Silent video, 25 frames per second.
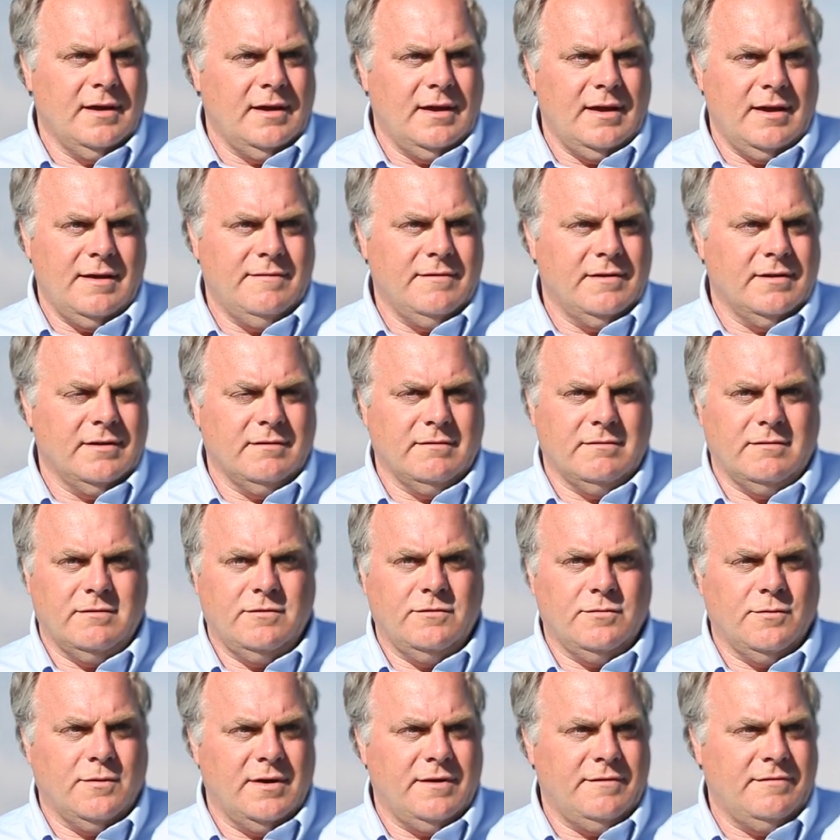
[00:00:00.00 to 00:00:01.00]
even
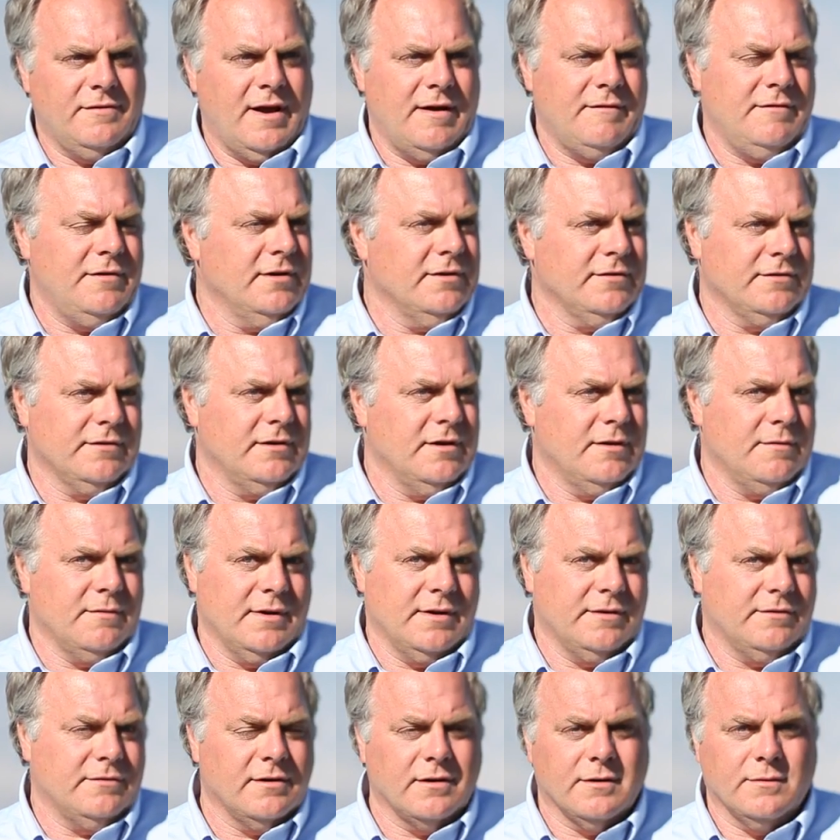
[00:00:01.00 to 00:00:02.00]
25 years ago when
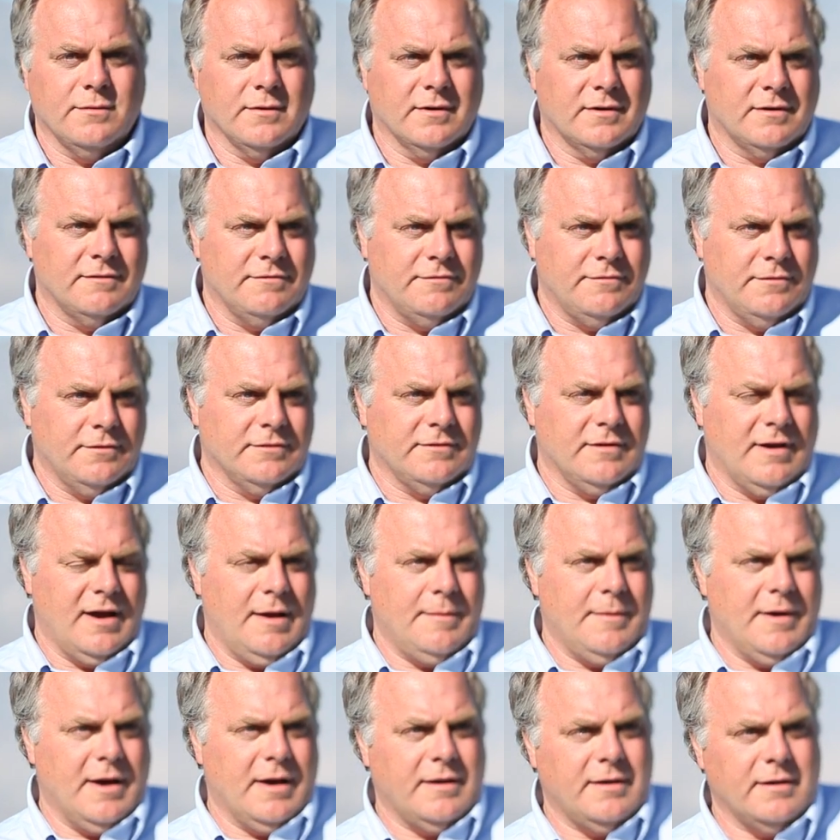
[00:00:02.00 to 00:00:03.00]
I started working
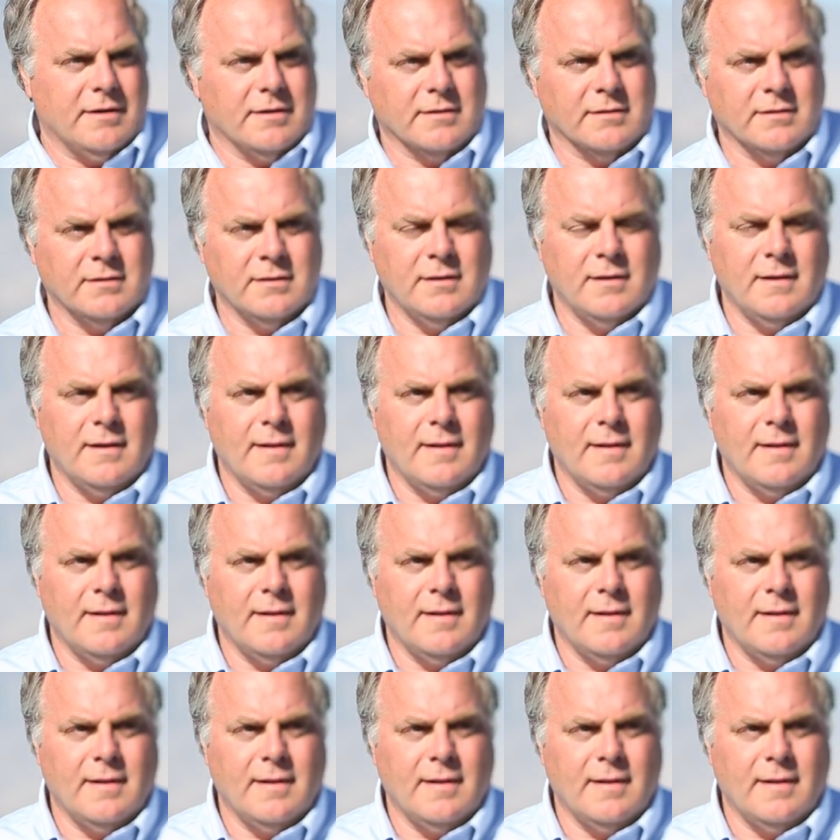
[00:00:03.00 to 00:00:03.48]
full-time out here.